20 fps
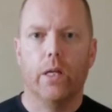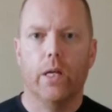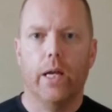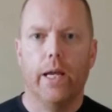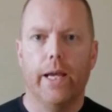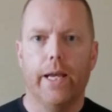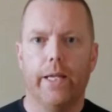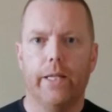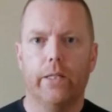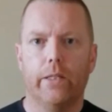
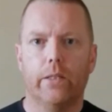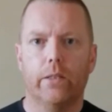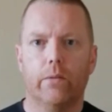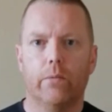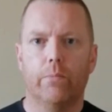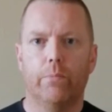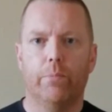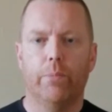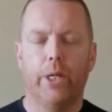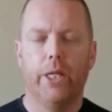And
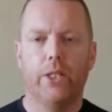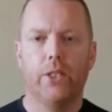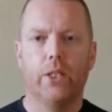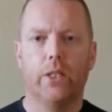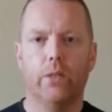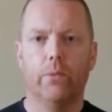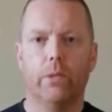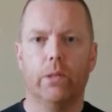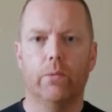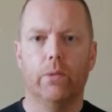
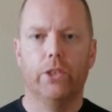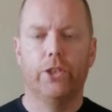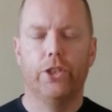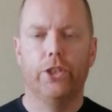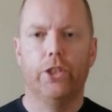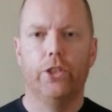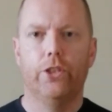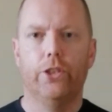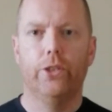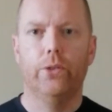basically what I want
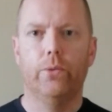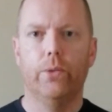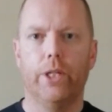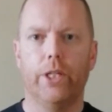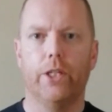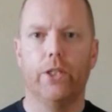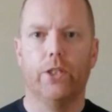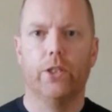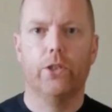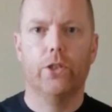you to do
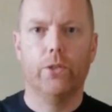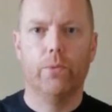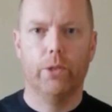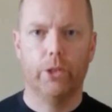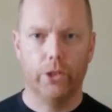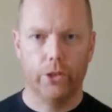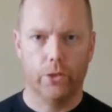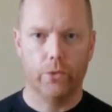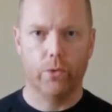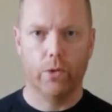is I just
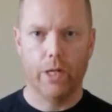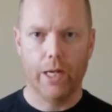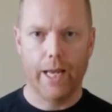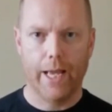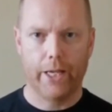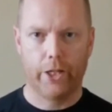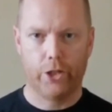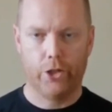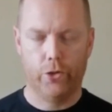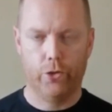want you to
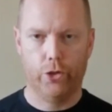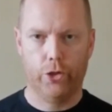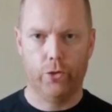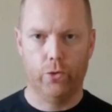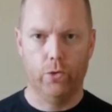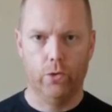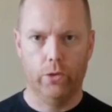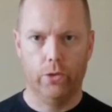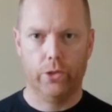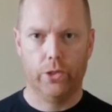relax your
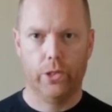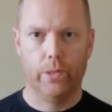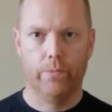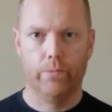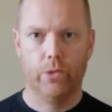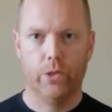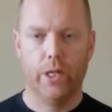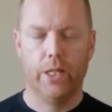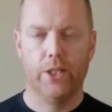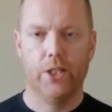shoulders.
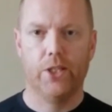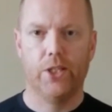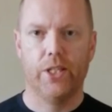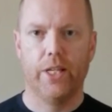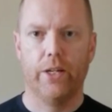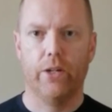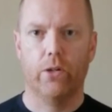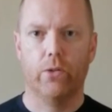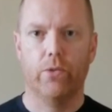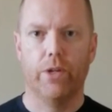So as I
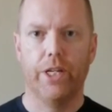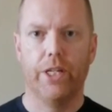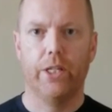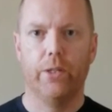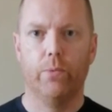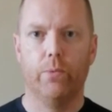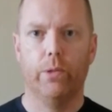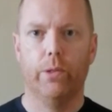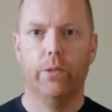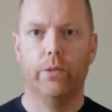said
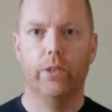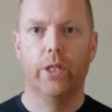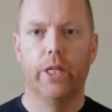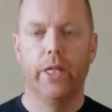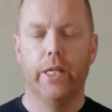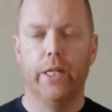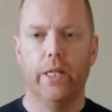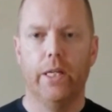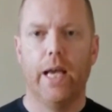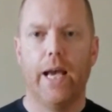already, when
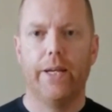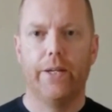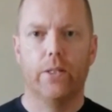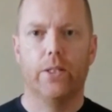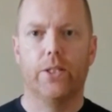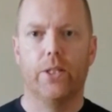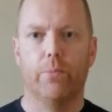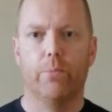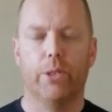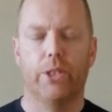
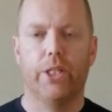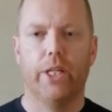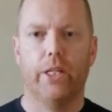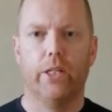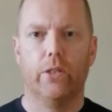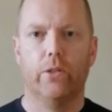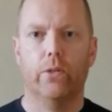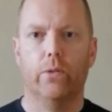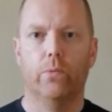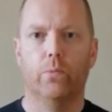adults in
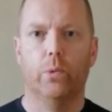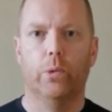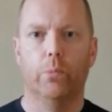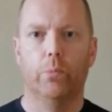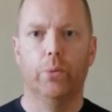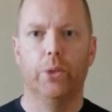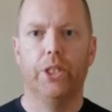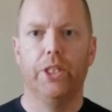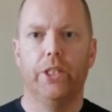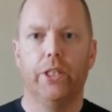particular, we're
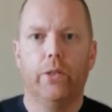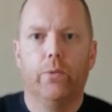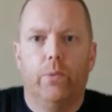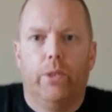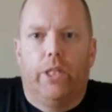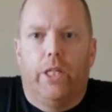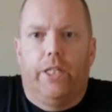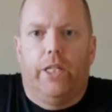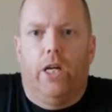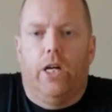breathing, we
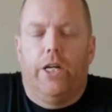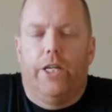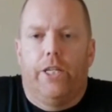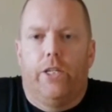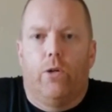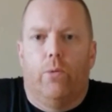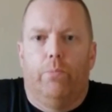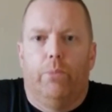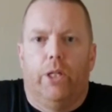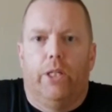kind of
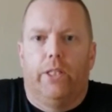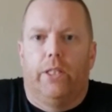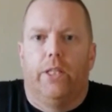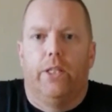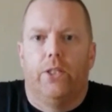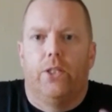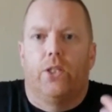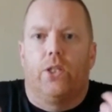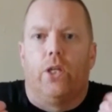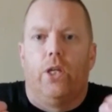hike up like
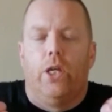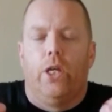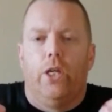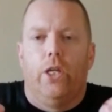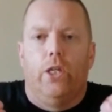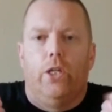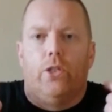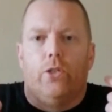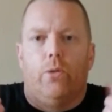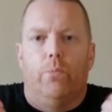this.
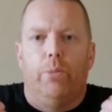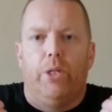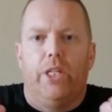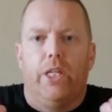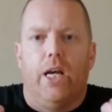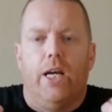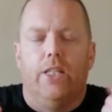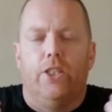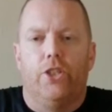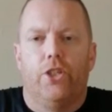So be
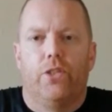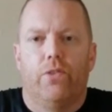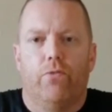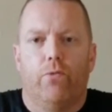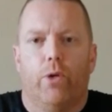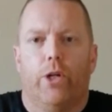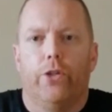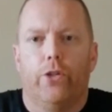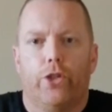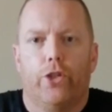conscious of
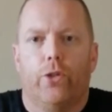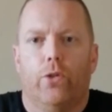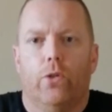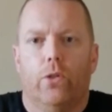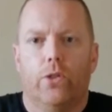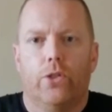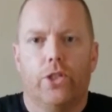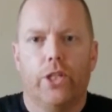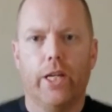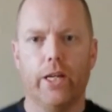where your
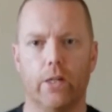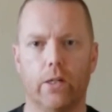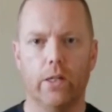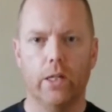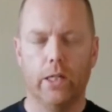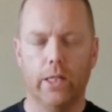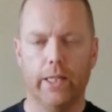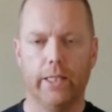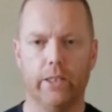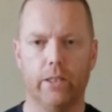shoulders are,
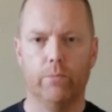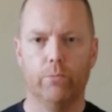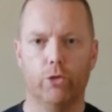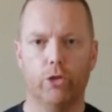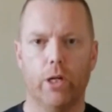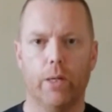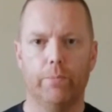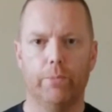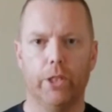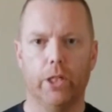let them
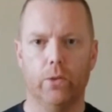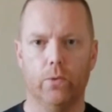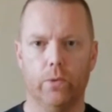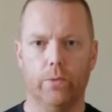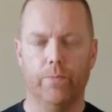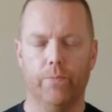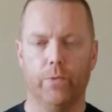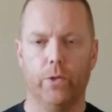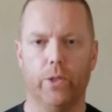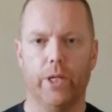drop down,
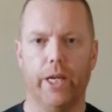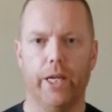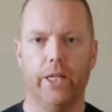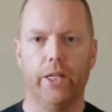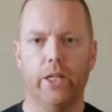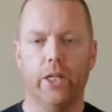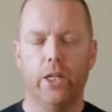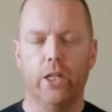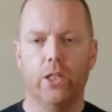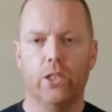
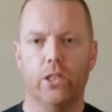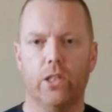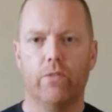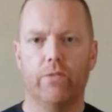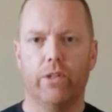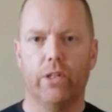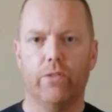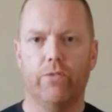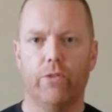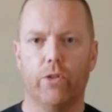okay? So the
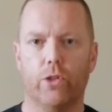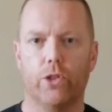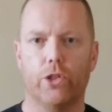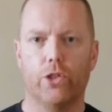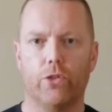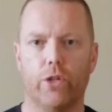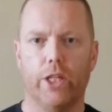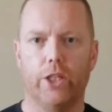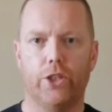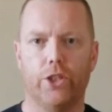very first
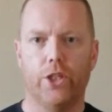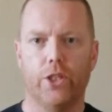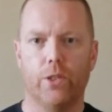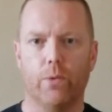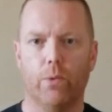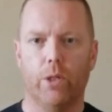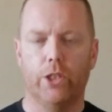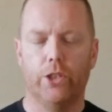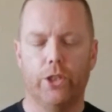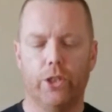stretch is
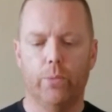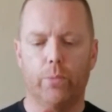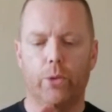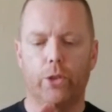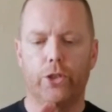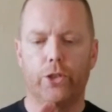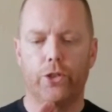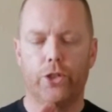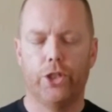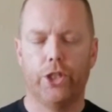I want you to
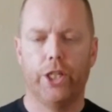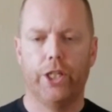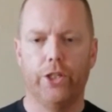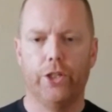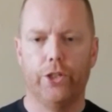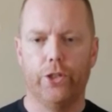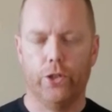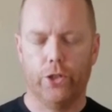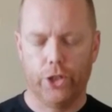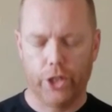put your chin
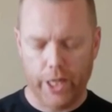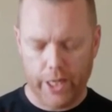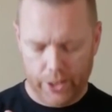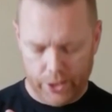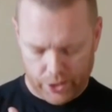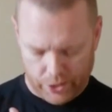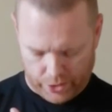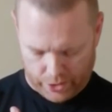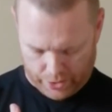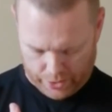to your
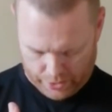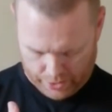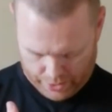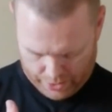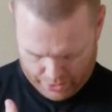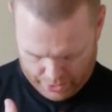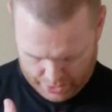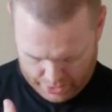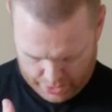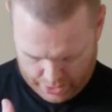chest.
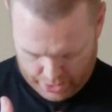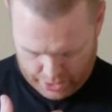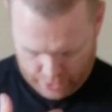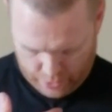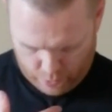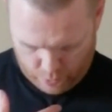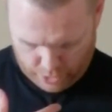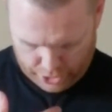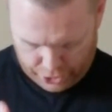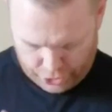
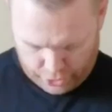I want